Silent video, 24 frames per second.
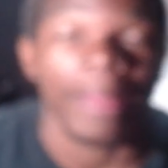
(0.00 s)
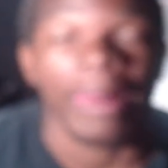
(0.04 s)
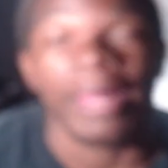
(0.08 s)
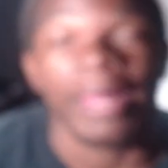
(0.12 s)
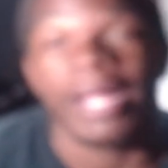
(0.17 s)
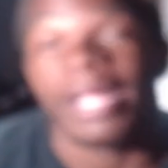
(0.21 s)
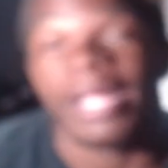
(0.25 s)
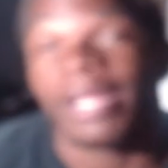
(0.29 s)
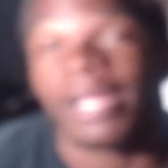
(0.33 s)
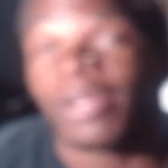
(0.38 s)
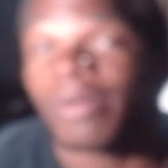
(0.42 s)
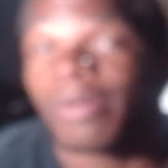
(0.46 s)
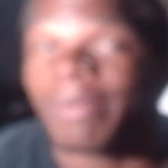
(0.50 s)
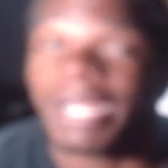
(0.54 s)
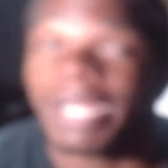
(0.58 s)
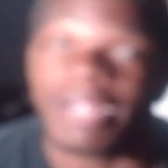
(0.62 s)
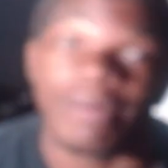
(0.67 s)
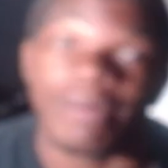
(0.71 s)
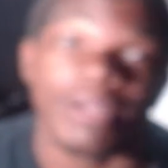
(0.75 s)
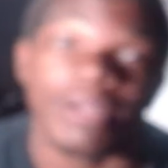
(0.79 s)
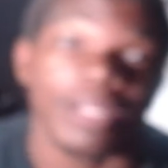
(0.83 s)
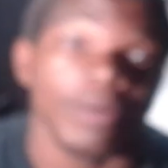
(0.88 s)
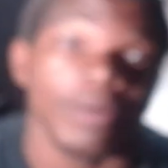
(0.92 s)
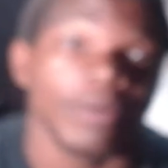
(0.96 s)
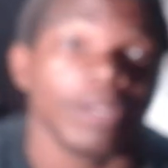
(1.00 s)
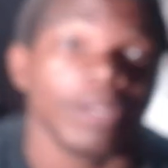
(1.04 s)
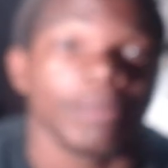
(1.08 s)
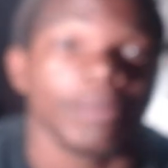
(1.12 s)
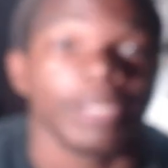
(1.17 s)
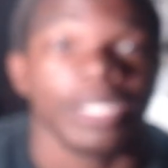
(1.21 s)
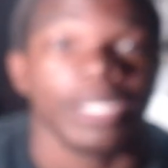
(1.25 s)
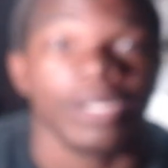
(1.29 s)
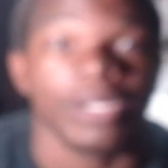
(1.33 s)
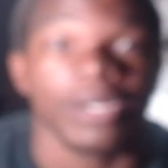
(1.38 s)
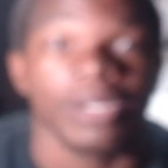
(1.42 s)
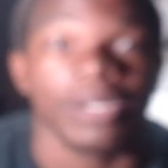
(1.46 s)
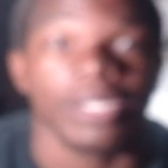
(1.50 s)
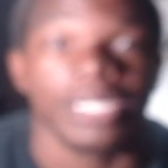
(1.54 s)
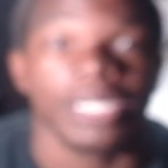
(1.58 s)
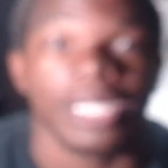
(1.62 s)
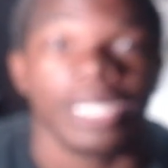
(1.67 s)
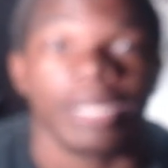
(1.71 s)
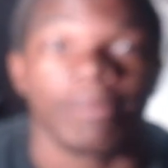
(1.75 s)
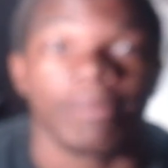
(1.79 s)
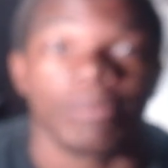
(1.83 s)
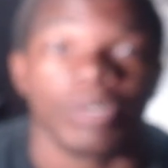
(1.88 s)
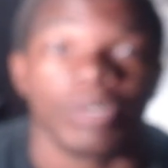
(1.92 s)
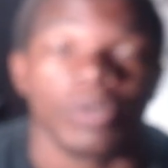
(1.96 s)
And nobody really want to be called
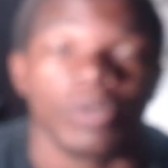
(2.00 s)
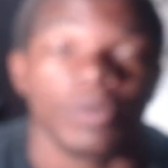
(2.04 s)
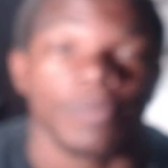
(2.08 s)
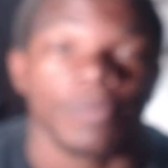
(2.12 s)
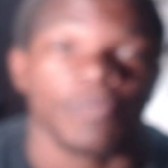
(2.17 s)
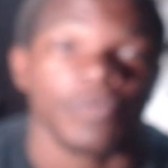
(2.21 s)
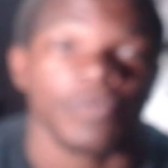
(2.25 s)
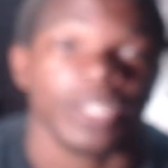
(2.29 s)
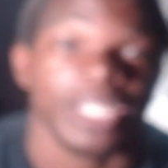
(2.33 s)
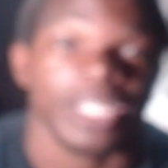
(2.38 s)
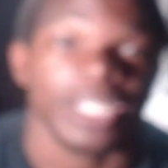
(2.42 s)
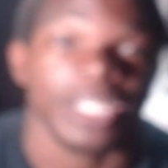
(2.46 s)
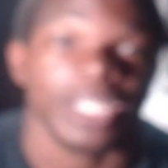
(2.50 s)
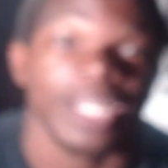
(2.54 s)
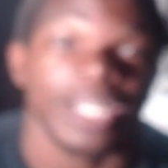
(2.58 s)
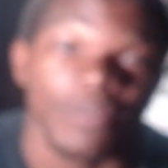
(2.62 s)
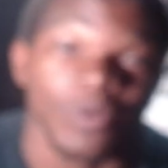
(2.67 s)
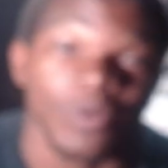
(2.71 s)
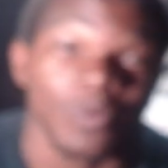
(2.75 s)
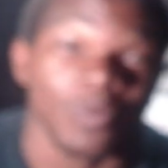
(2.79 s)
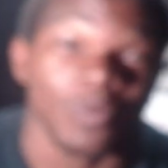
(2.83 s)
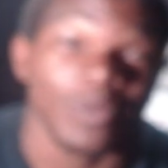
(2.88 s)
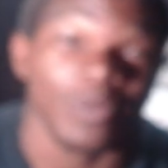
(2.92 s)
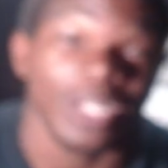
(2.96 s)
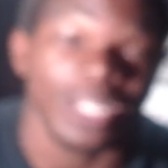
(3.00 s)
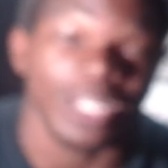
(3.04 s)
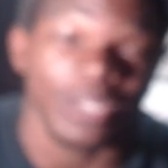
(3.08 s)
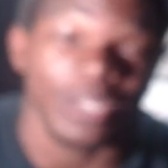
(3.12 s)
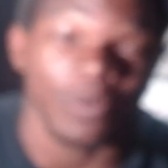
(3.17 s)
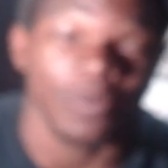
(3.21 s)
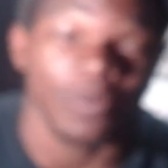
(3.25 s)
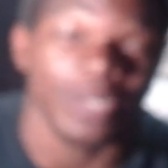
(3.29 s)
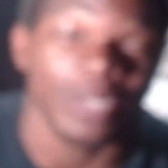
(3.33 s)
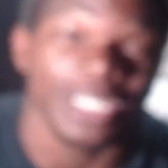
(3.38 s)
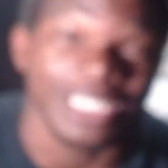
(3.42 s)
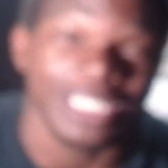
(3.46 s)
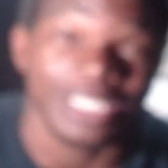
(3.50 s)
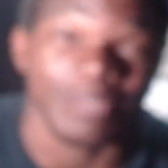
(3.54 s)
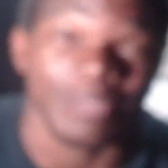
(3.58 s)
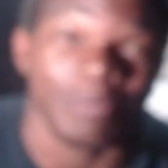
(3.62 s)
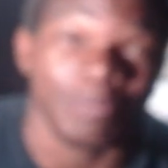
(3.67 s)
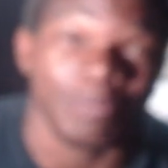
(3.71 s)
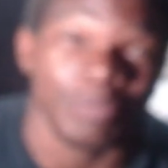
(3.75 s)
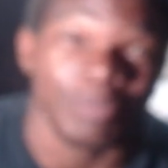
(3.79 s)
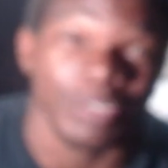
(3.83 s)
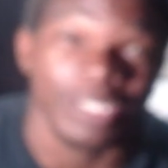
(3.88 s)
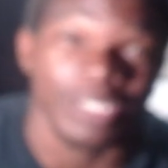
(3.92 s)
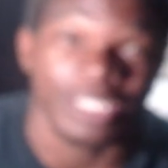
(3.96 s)
that, bro. If you really want some
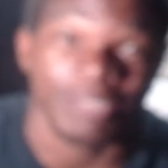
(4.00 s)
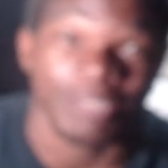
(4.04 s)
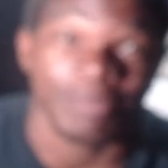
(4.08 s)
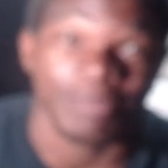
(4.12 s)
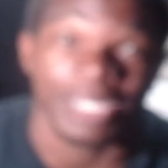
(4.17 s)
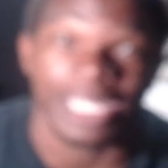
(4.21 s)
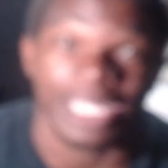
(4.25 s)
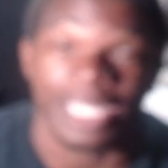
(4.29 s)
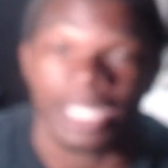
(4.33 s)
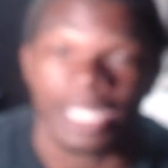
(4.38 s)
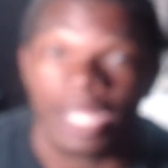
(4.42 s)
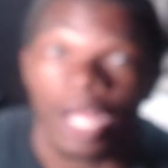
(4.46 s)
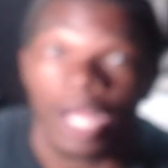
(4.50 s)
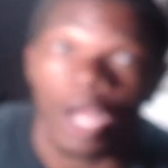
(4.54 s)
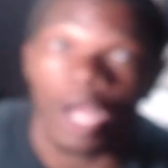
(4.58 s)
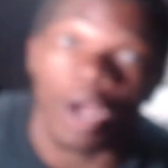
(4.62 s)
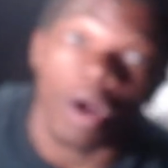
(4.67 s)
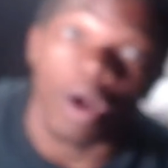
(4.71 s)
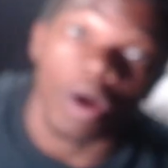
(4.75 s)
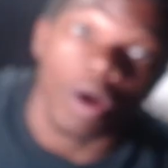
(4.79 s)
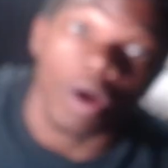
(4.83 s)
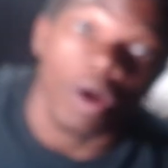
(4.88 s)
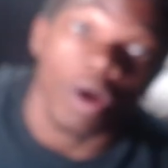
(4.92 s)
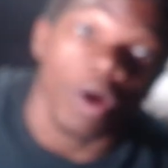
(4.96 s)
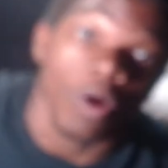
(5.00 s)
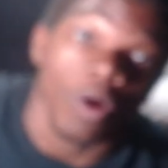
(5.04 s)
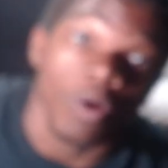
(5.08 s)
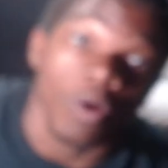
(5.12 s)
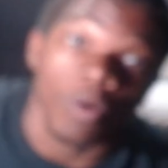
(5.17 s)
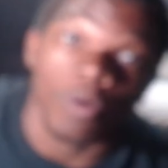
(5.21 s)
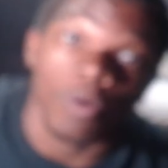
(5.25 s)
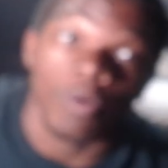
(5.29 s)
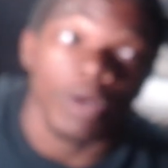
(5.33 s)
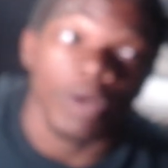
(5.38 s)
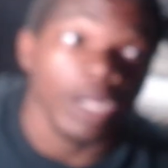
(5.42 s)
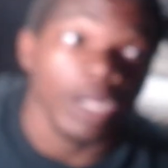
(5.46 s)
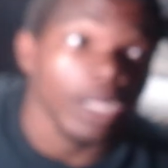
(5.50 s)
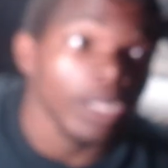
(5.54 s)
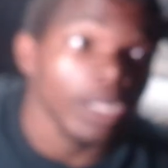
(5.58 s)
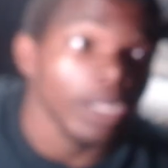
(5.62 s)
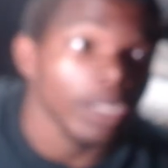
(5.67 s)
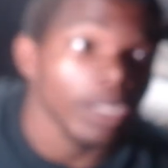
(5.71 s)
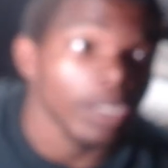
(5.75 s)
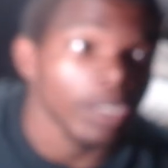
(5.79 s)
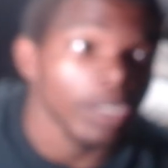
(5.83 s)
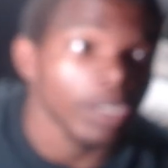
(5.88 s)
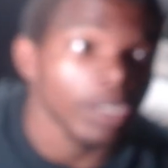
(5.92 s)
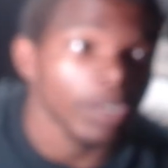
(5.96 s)
puss, man, go.
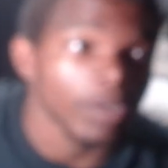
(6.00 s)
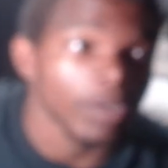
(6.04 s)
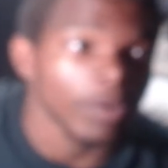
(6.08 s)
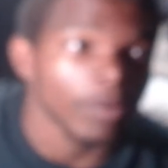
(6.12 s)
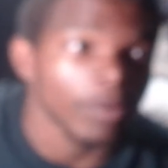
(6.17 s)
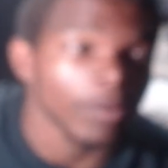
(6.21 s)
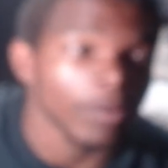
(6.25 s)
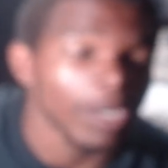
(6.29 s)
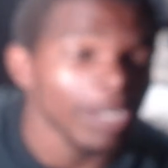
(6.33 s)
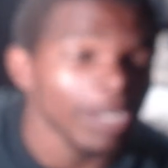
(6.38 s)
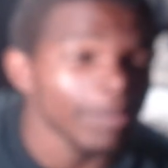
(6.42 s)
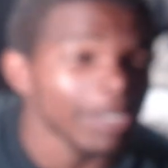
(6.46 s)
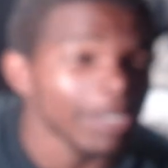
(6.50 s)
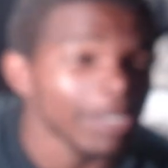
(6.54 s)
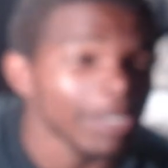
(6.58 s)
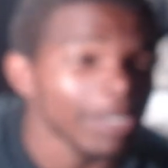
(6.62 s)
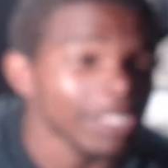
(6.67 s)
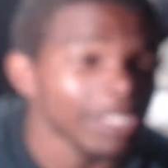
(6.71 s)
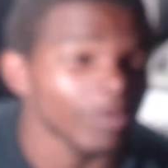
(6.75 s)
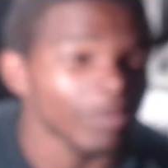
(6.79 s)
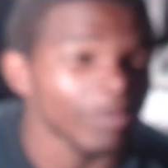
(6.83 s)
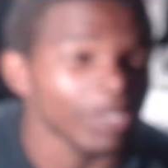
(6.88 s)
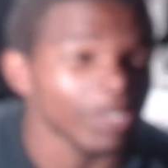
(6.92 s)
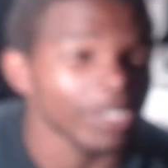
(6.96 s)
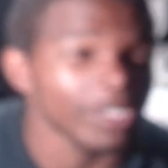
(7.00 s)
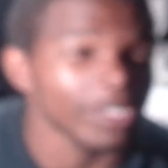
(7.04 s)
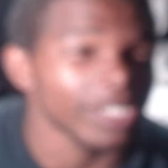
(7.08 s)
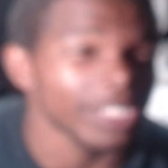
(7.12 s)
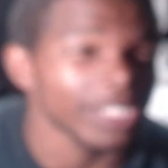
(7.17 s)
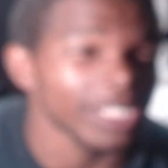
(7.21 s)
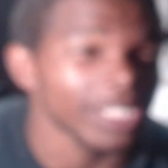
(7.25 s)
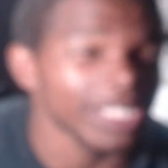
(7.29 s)
Why am I so blurry?